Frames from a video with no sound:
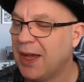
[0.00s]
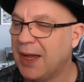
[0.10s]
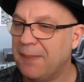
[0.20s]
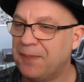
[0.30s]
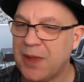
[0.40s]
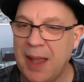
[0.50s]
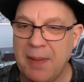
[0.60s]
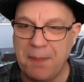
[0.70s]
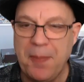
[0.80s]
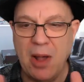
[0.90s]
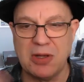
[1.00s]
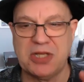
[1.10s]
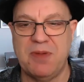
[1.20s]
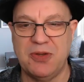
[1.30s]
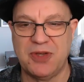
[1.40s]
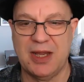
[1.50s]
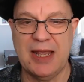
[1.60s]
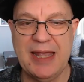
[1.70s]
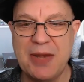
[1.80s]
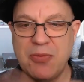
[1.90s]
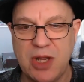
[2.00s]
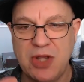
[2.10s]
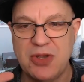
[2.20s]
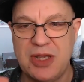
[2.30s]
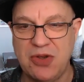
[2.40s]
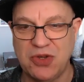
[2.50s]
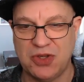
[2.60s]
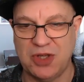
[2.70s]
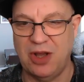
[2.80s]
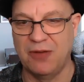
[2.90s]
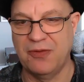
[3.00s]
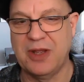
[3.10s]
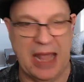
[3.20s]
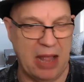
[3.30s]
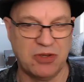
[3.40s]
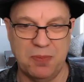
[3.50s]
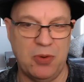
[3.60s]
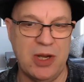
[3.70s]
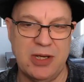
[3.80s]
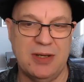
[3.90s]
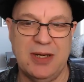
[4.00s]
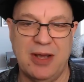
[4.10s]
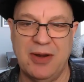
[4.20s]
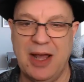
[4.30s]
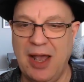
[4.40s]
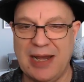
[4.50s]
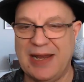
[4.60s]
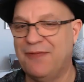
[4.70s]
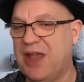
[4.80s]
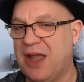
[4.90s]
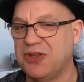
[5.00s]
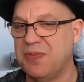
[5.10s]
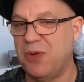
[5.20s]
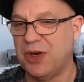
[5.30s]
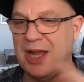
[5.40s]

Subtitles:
But Bach's music, again, he uses a lot of counterpoint, you know, and I love counterpoint.